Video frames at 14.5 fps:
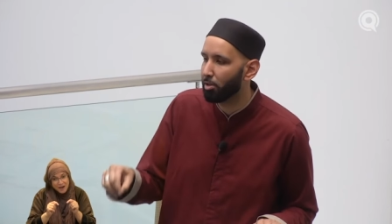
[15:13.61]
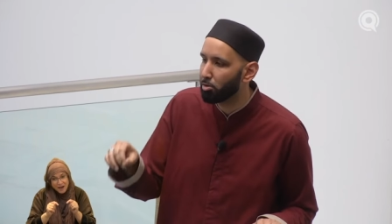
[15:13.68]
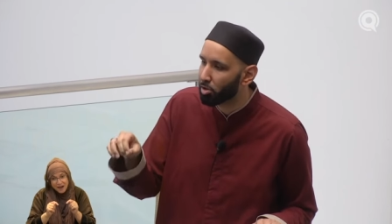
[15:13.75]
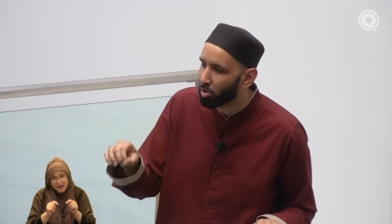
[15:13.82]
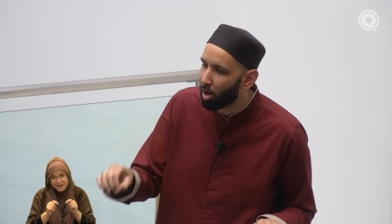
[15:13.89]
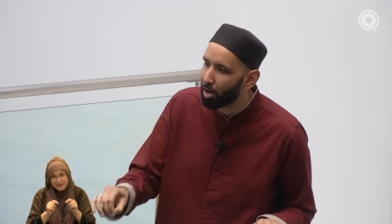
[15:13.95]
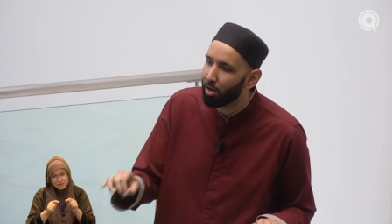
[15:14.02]
You
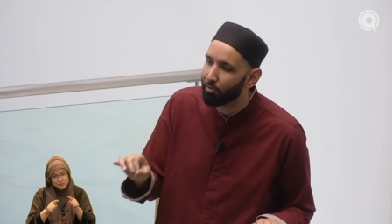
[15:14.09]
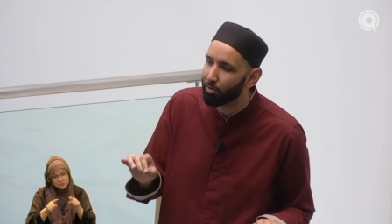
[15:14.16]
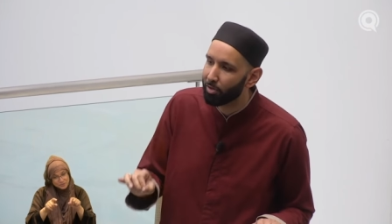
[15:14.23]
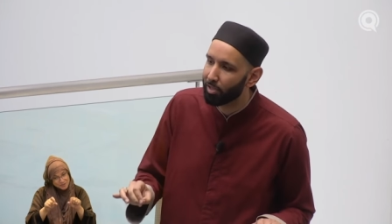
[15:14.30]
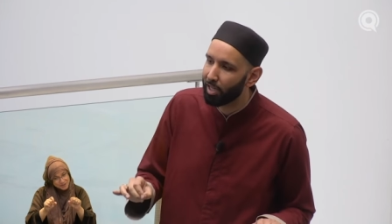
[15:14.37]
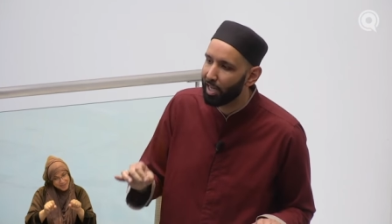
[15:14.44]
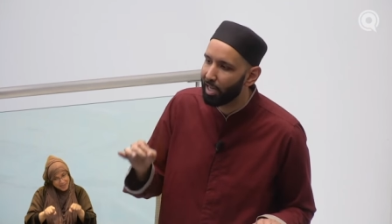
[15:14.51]
start off
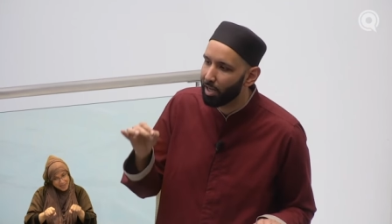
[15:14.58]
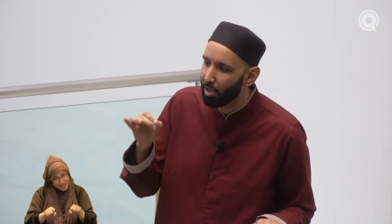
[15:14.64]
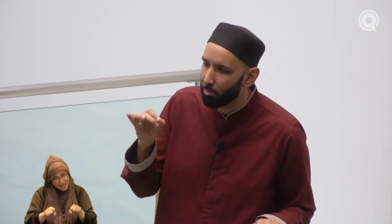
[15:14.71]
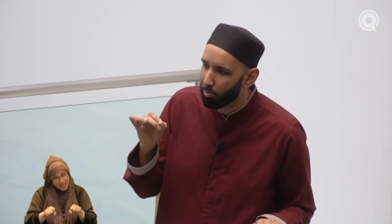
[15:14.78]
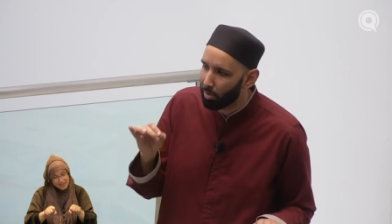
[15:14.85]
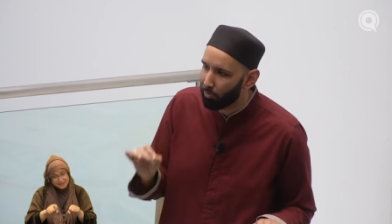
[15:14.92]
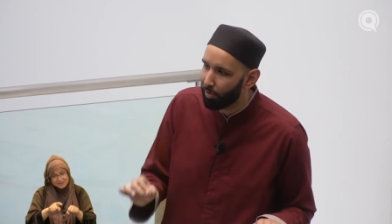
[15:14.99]
your day
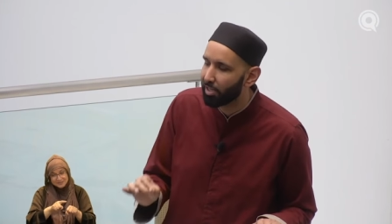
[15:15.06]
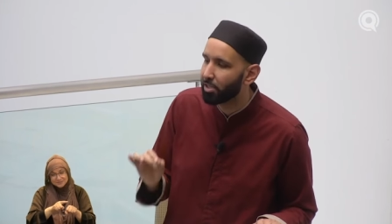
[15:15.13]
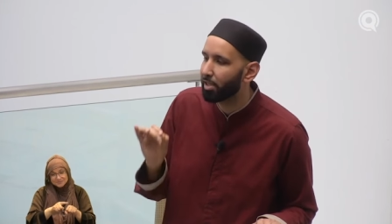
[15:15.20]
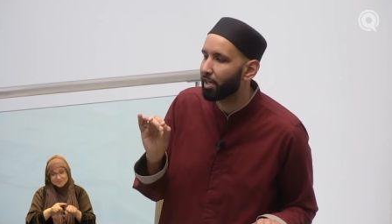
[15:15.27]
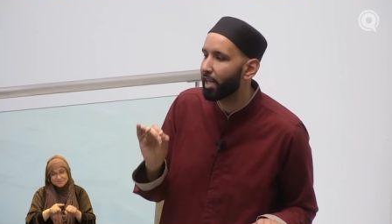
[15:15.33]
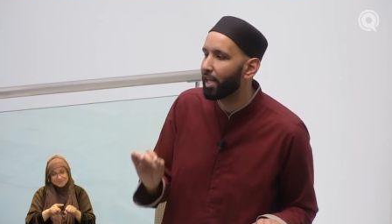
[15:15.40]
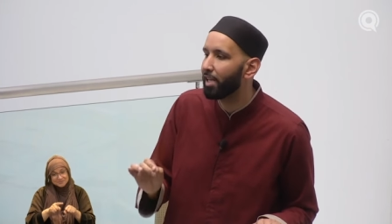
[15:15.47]
with
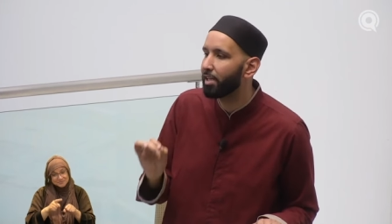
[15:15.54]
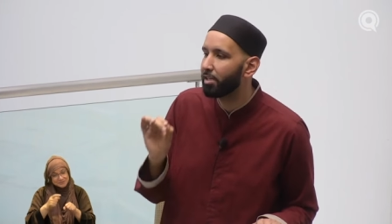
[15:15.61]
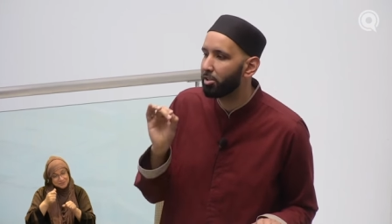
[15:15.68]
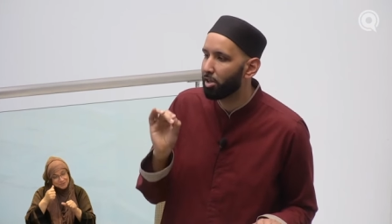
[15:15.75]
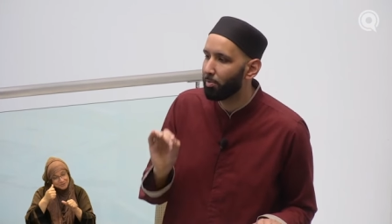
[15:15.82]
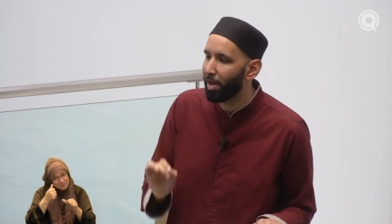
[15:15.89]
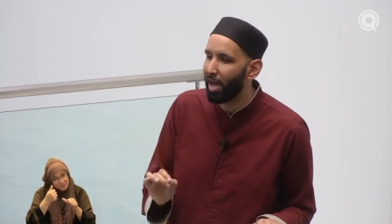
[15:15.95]
fajr in
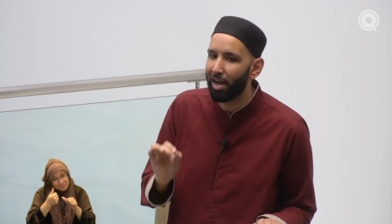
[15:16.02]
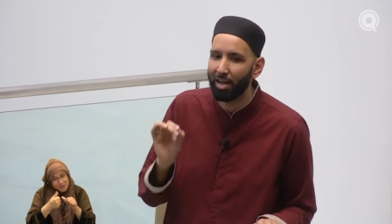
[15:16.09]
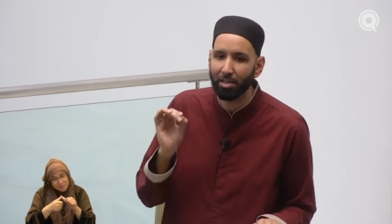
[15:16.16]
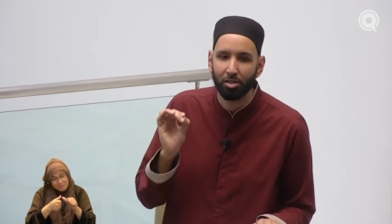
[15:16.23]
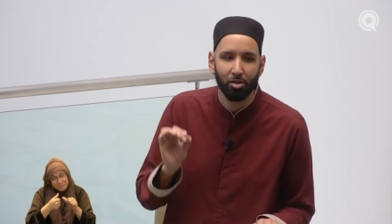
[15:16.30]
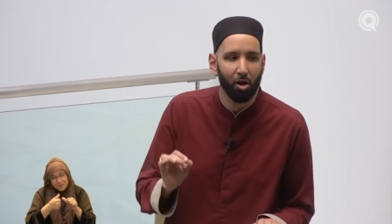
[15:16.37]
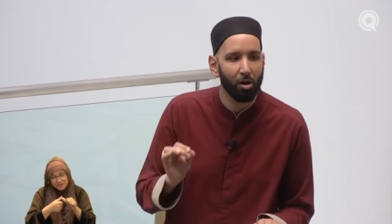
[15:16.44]

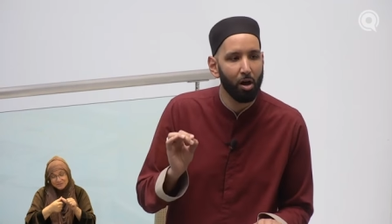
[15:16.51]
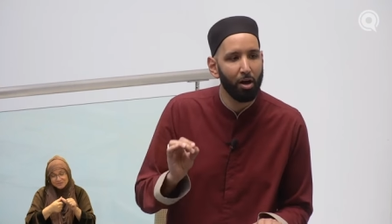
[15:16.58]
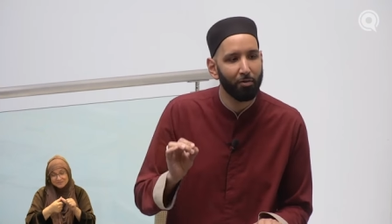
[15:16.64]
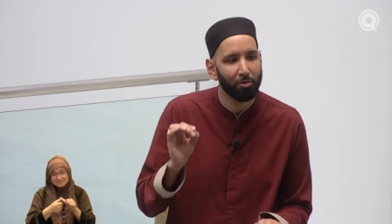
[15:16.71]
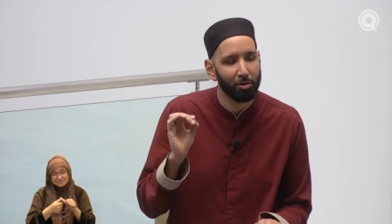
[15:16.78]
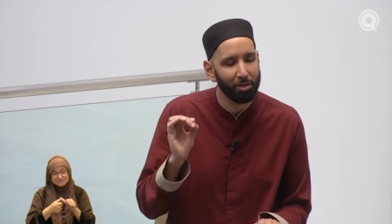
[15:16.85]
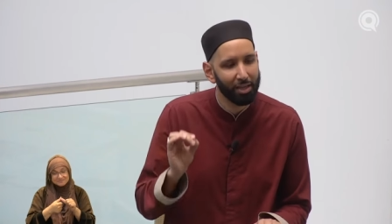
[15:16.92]
jama'ah. Start
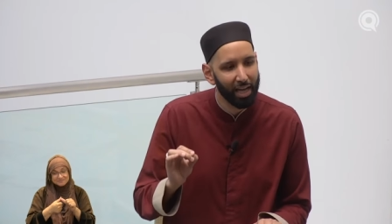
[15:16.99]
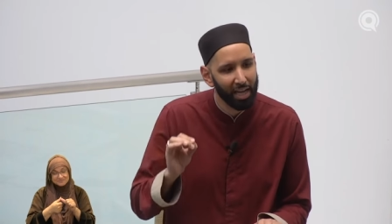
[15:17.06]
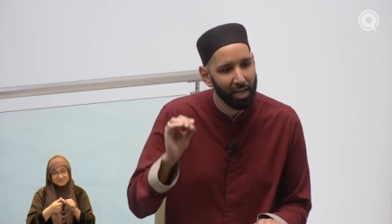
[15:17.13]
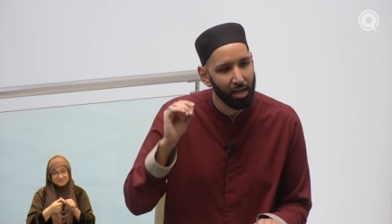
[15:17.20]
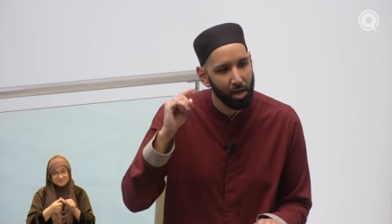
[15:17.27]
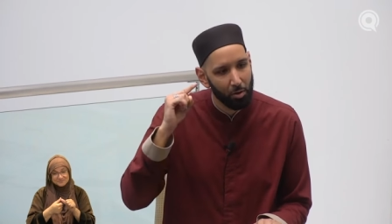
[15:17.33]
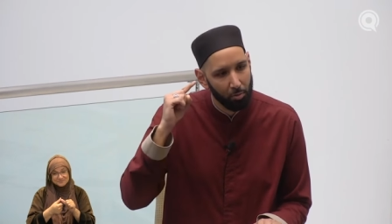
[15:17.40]
off your
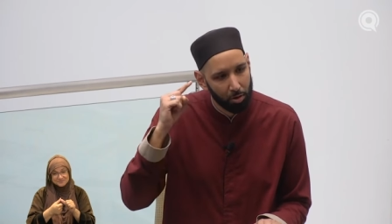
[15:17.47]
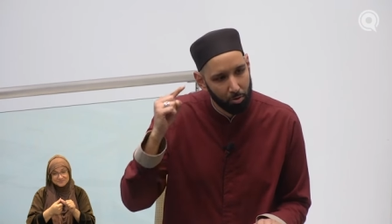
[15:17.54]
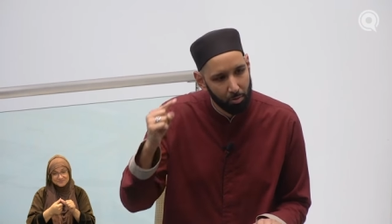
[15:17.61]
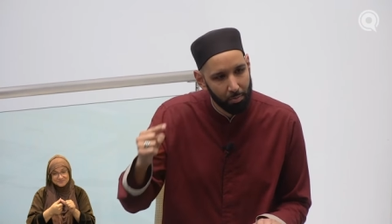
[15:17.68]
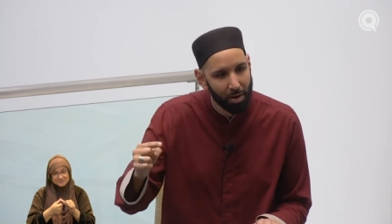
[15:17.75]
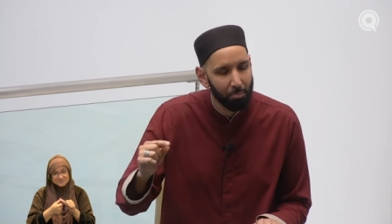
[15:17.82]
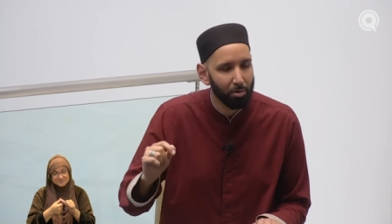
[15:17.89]
day with the
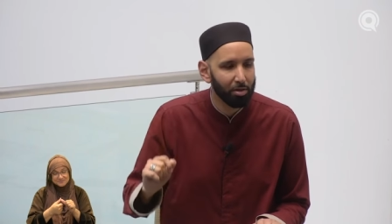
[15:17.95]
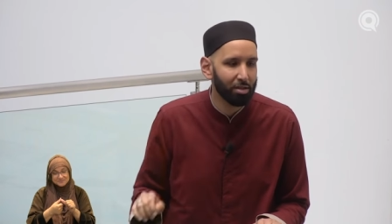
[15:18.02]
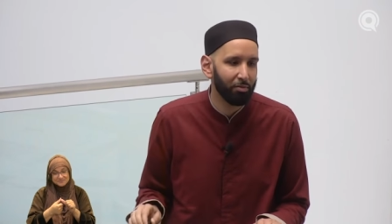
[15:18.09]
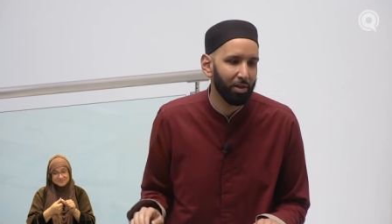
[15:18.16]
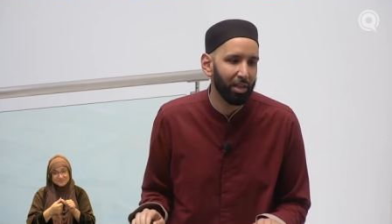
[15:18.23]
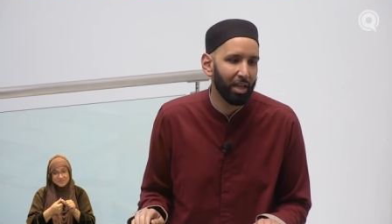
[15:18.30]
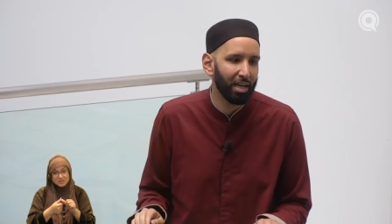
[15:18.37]
remembrance
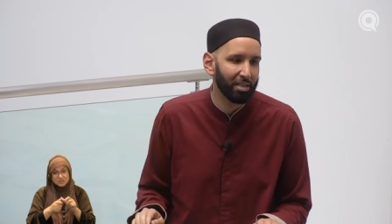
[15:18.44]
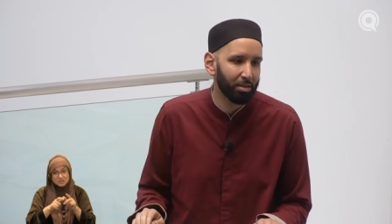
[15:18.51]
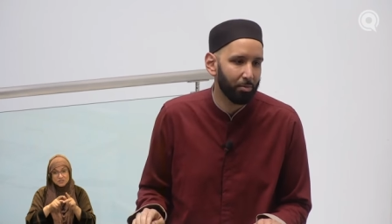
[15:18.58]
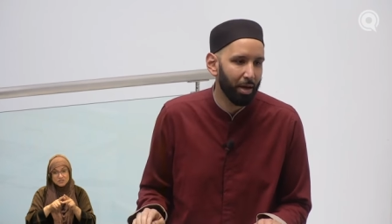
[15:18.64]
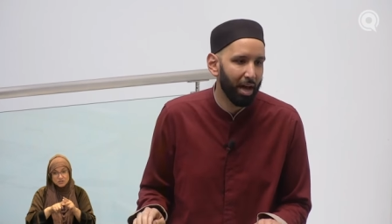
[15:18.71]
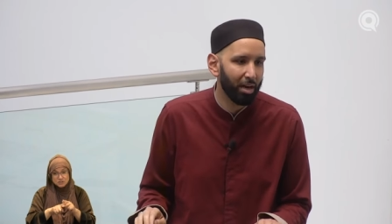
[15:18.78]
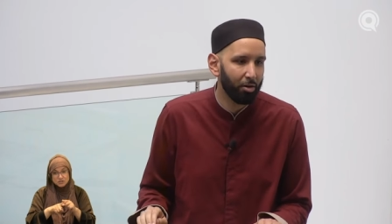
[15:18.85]
of Allah
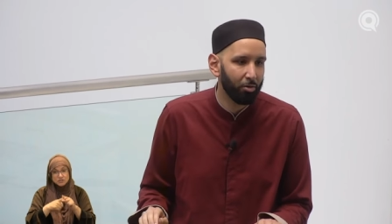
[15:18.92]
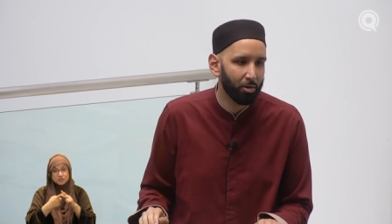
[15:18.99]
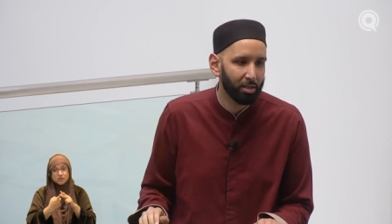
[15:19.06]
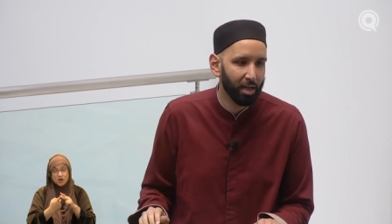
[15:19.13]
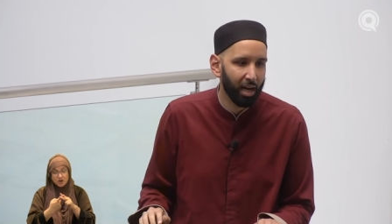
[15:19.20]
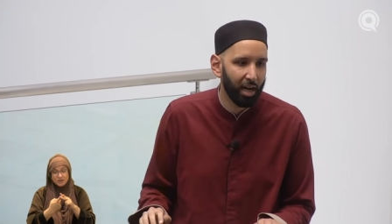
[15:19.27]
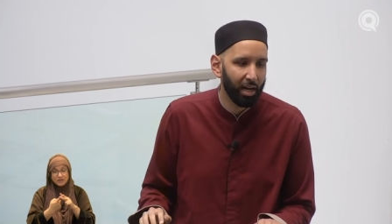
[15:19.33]
subhanahu wa
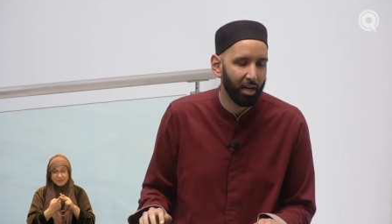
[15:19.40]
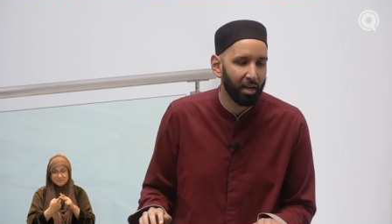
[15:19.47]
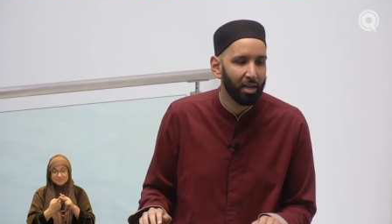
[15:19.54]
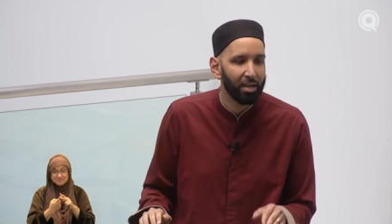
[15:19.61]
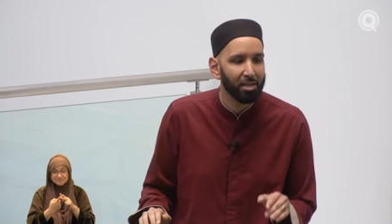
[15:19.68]
ta'ala.